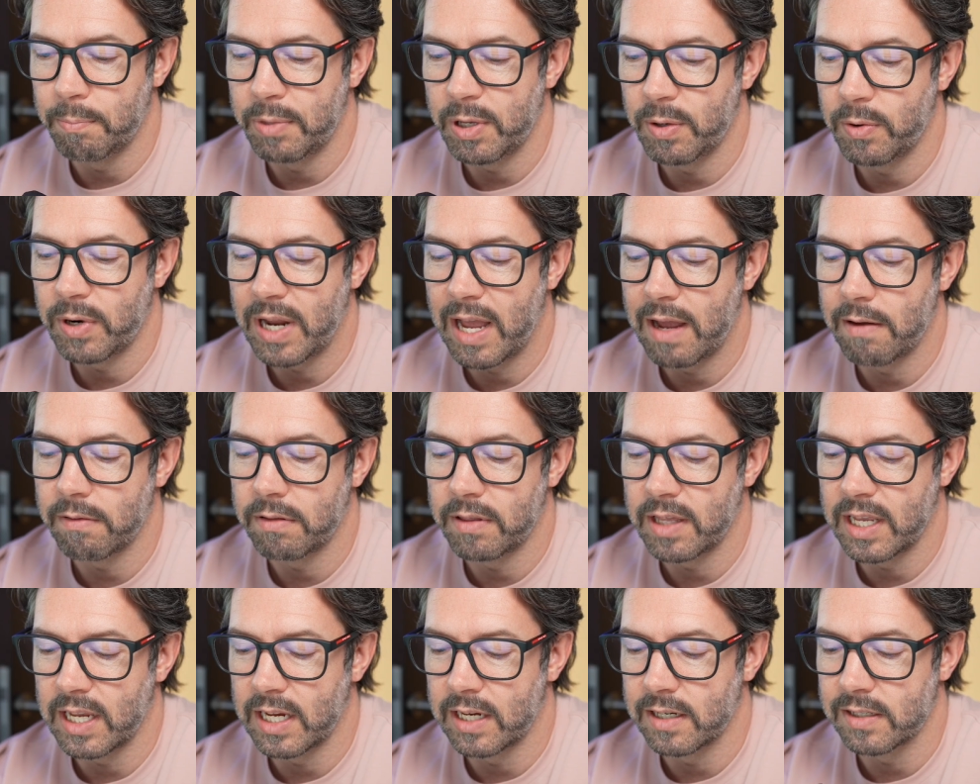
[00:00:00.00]
build out
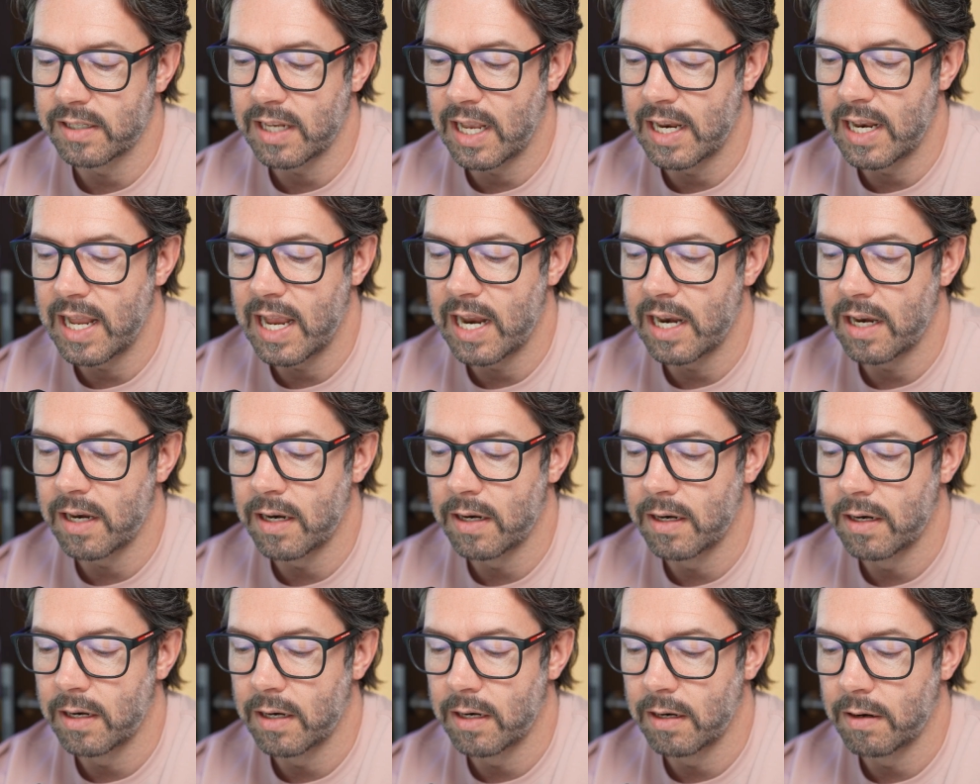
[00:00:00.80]
things and
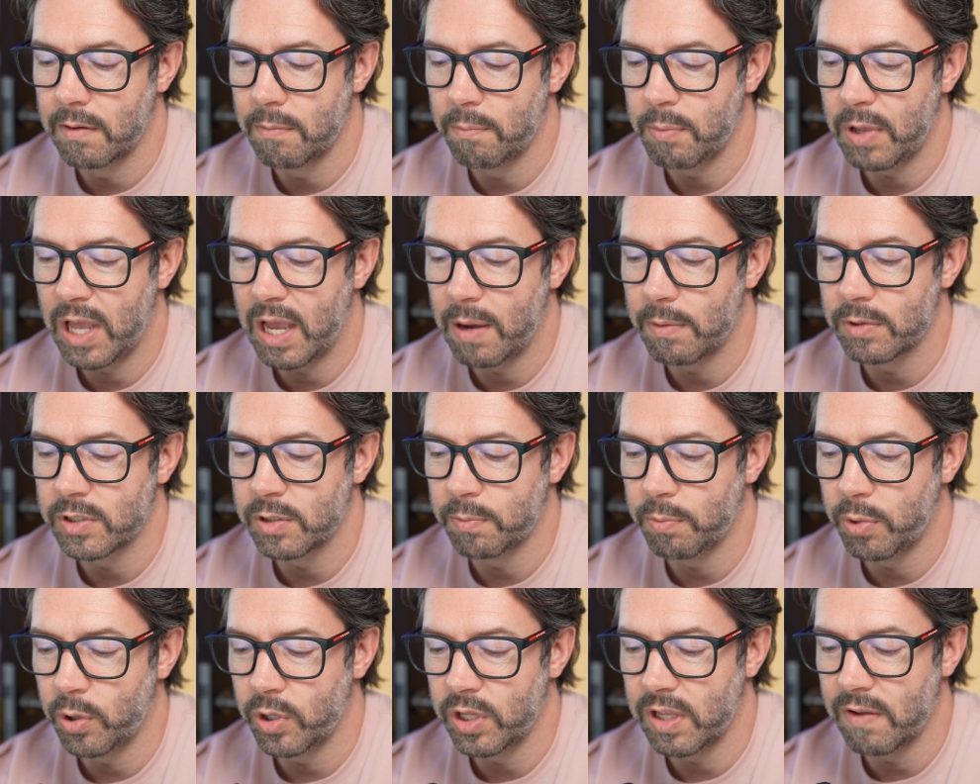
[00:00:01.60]
then be able
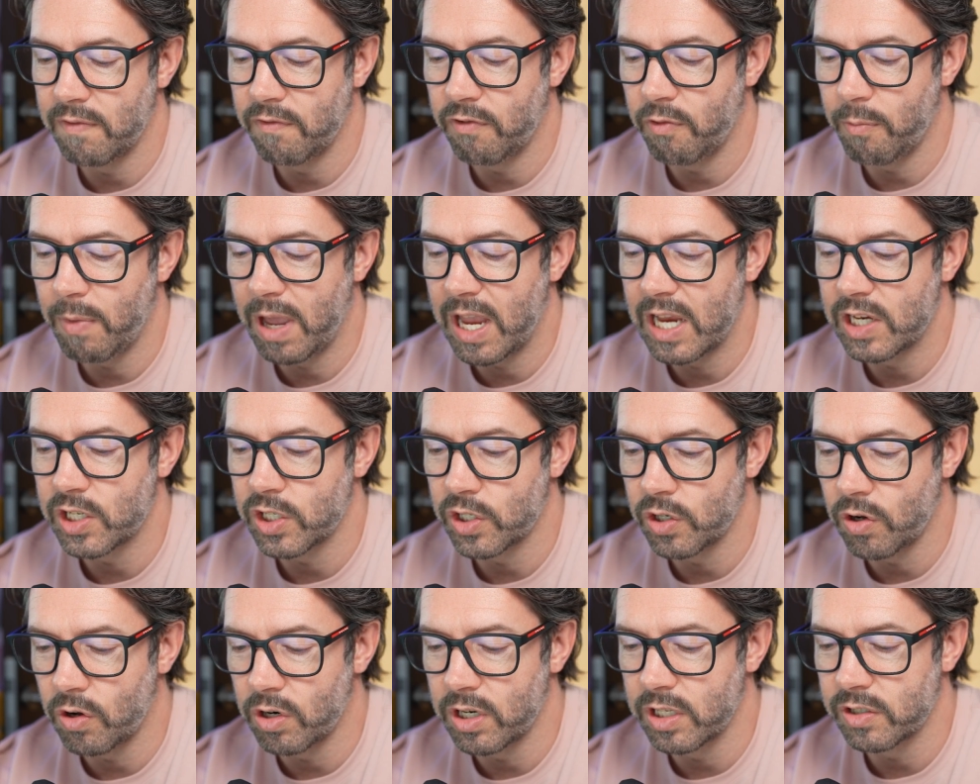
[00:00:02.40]
to put the
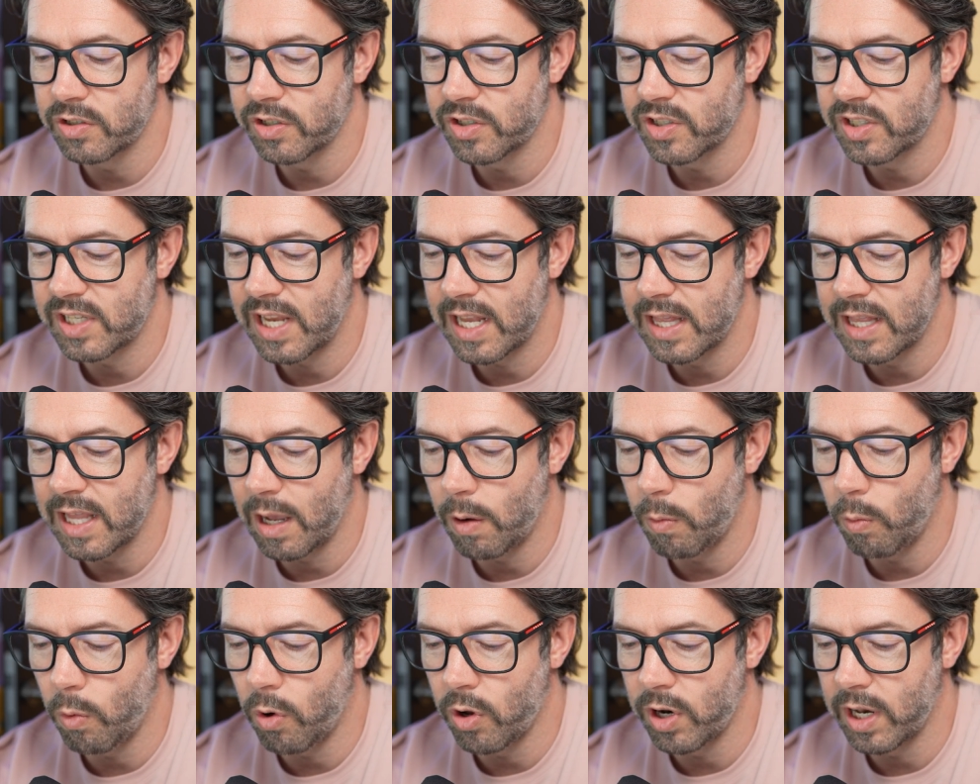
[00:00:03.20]
information on and just send
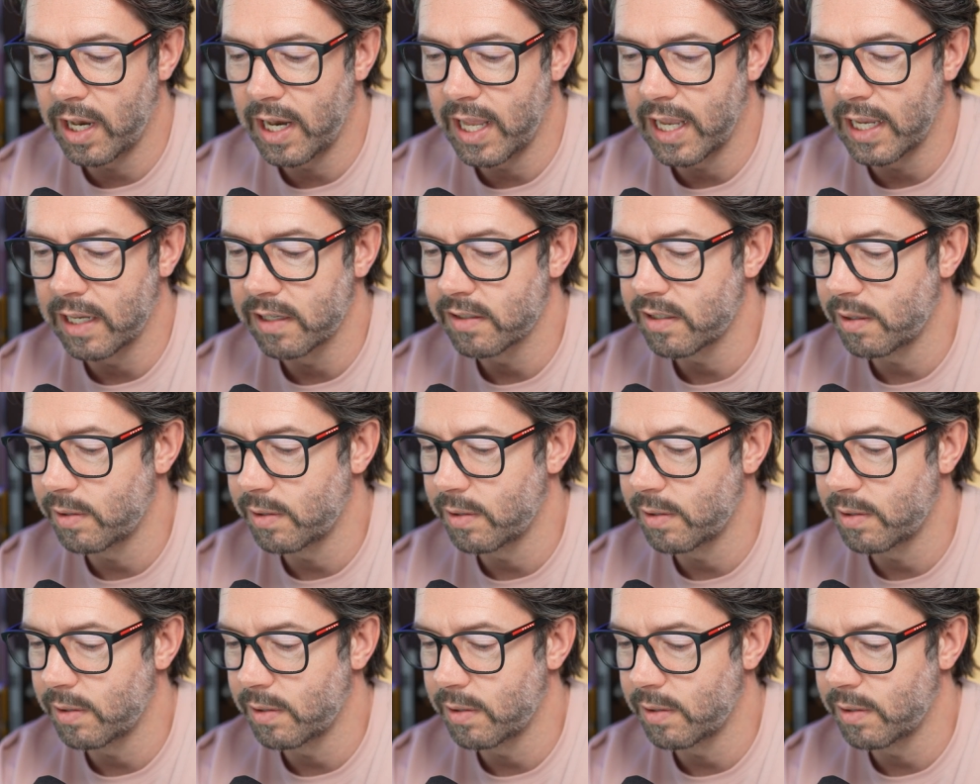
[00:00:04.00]
that one link.